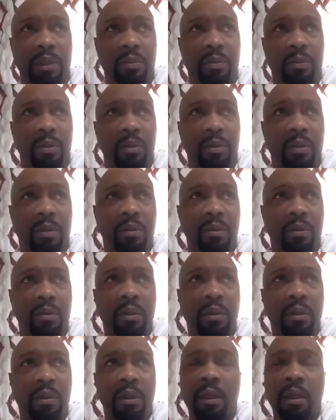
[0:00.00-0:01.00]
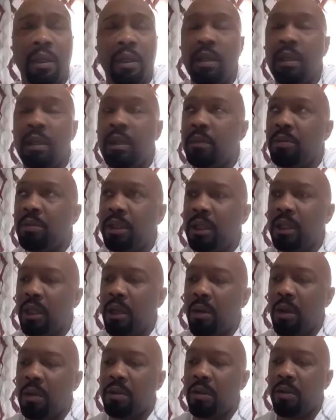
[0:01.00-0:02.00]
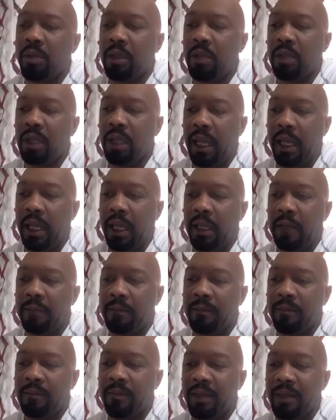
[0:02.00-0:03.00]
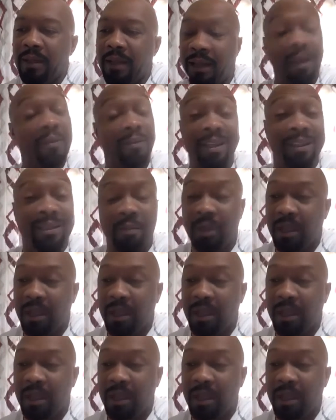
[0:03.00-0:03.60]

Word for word: I'm becoming a publisher uh, for books.